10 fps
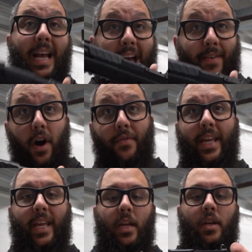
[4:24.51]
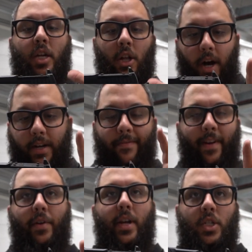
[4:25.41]
Out of all the Glock
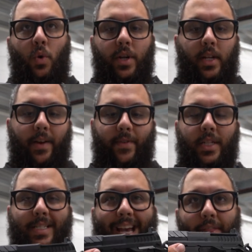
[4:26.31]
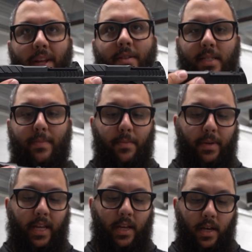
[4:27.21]
variant 2011s, I think this might
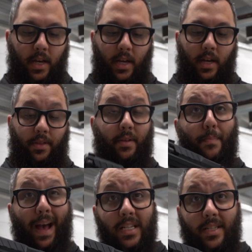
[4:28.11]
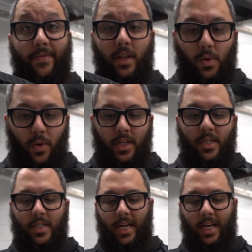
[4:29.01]
be the best feeling ones.